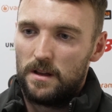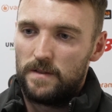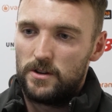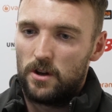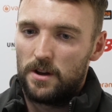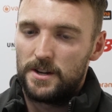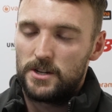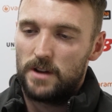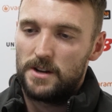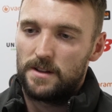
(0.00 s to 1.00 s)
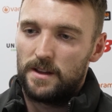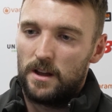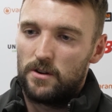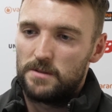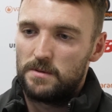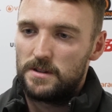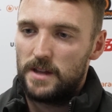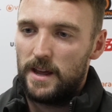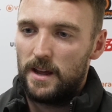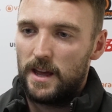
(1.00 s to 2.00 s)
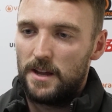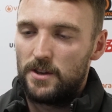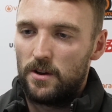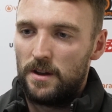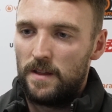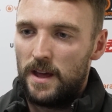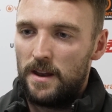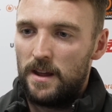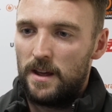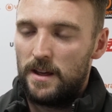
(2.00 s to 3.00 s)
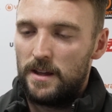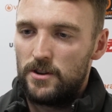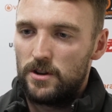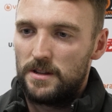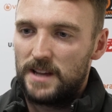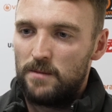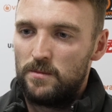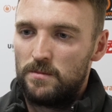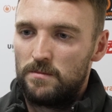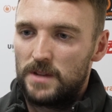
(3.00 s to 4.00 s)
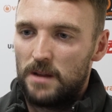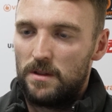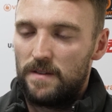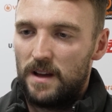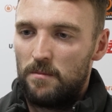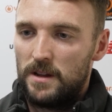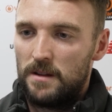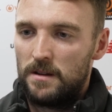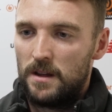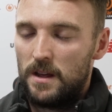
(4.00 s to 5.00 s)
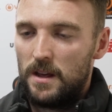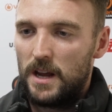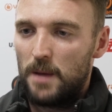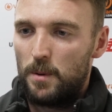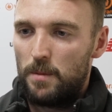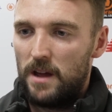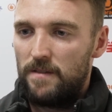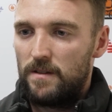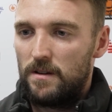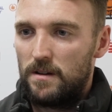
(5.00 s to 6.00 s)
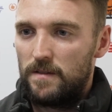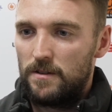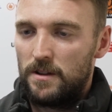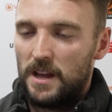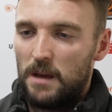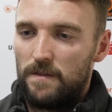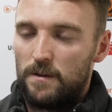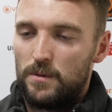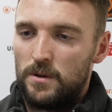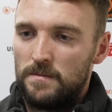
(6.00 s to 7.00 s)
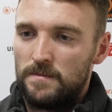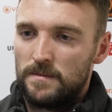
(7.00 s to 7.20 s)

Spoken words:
a jog and a stretch, I think, on Christmas Day, get it done, and then enjoy the time with the family and get prepared for another game of football.